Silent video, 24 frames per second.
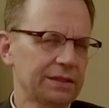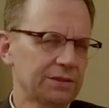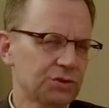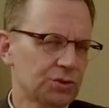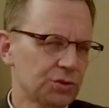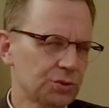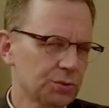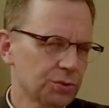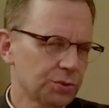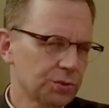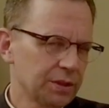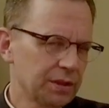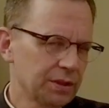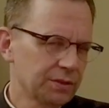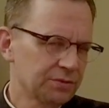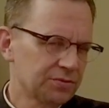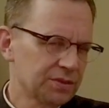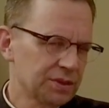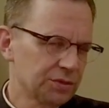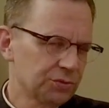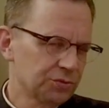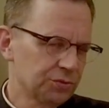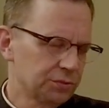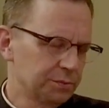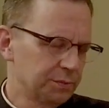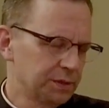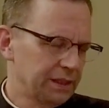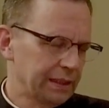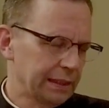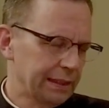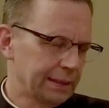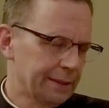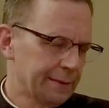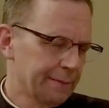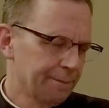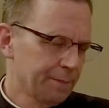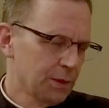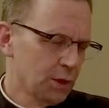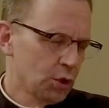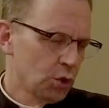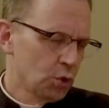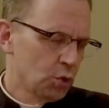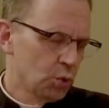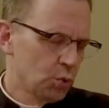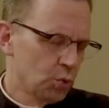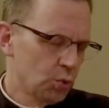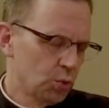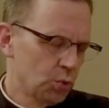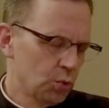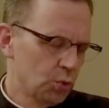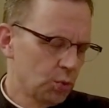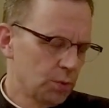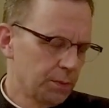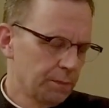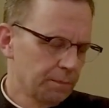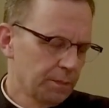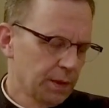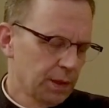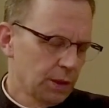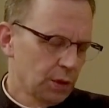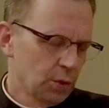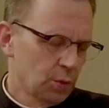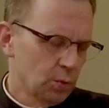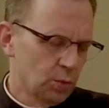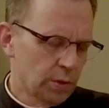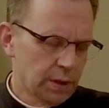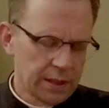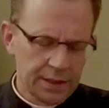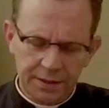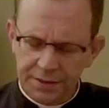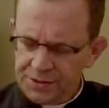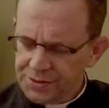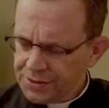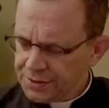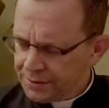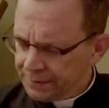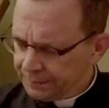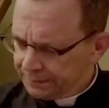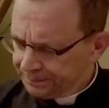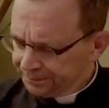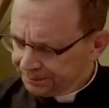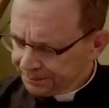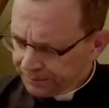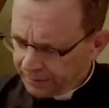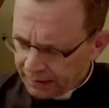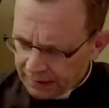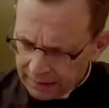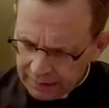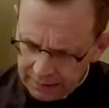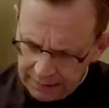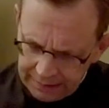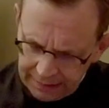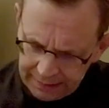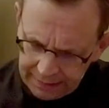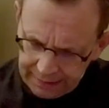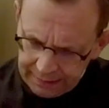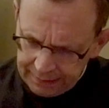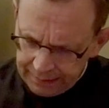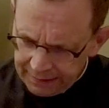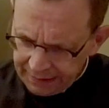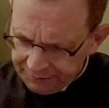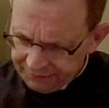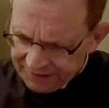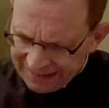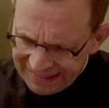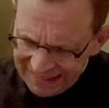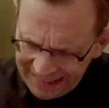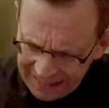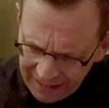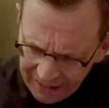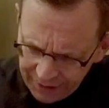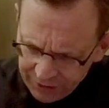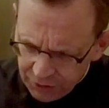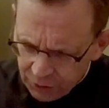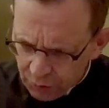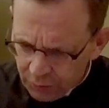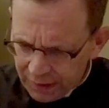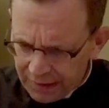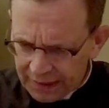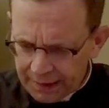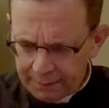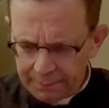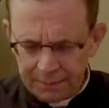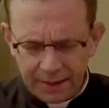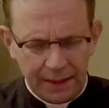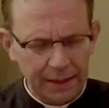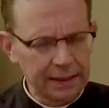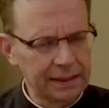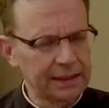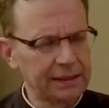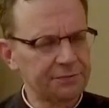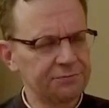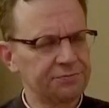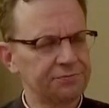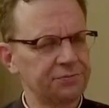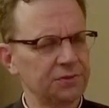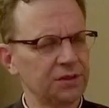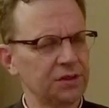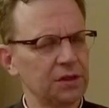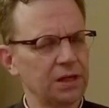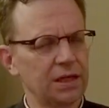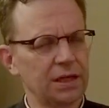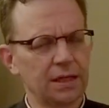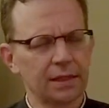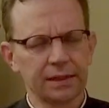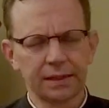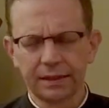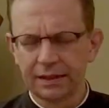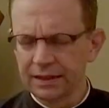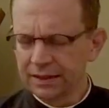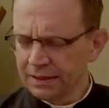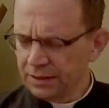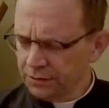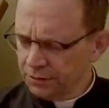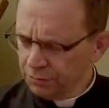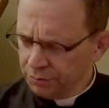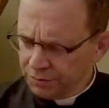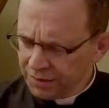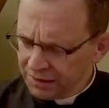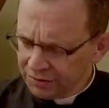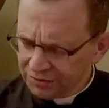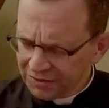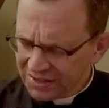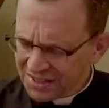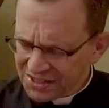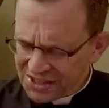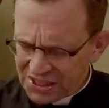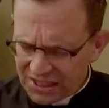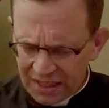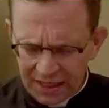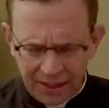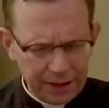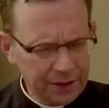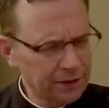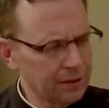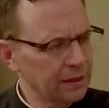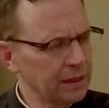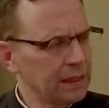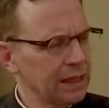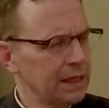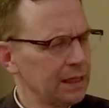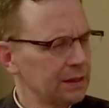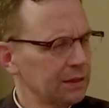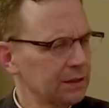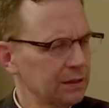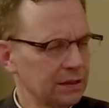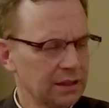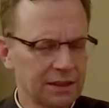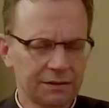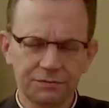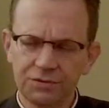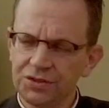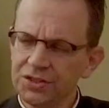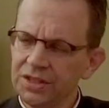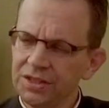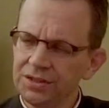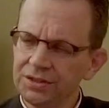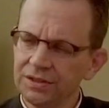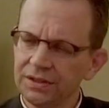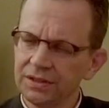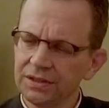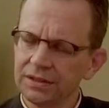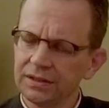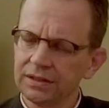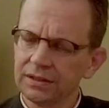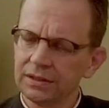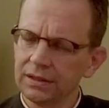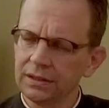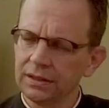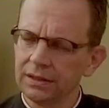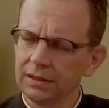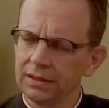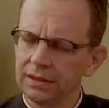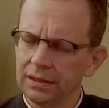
that story of Saint Josemaria who was kind of carried away by love for God and a real desire to love Jesus